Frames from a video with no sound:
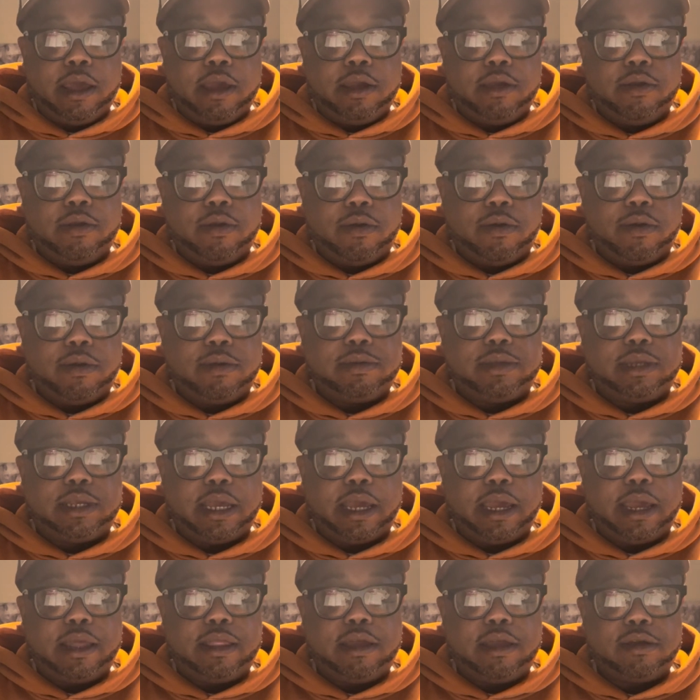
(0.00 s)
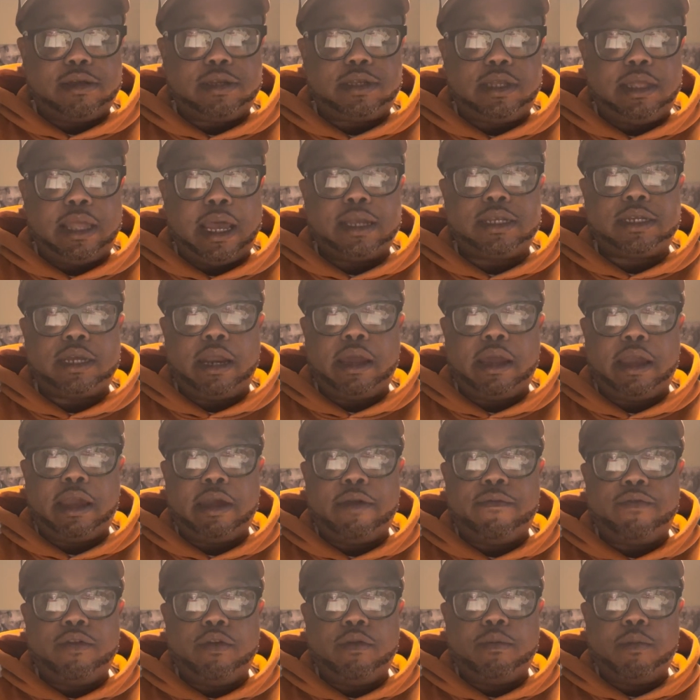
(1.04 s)
You know what I'm saying? That's going to
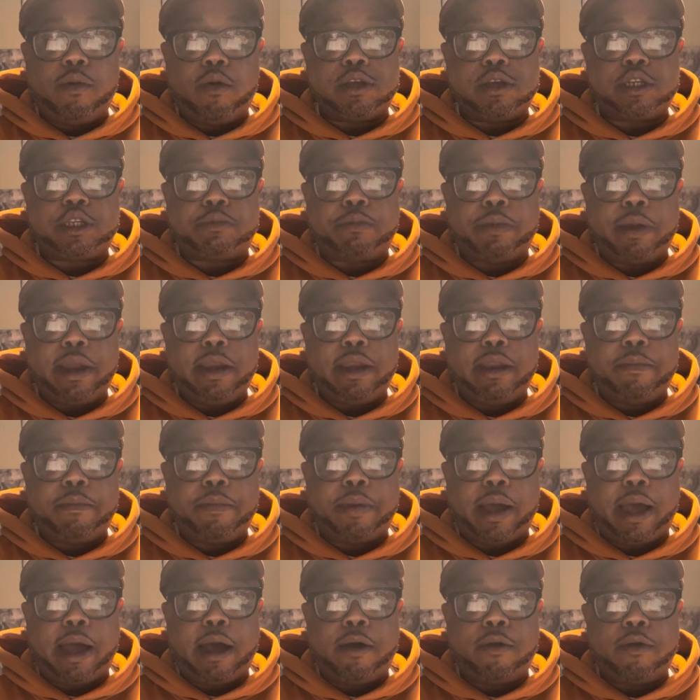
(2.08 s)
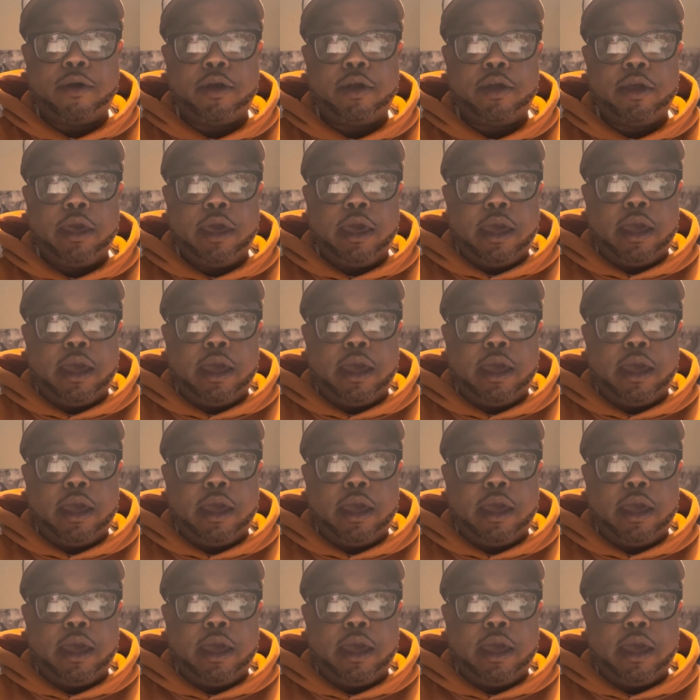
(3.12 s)
give you more spending power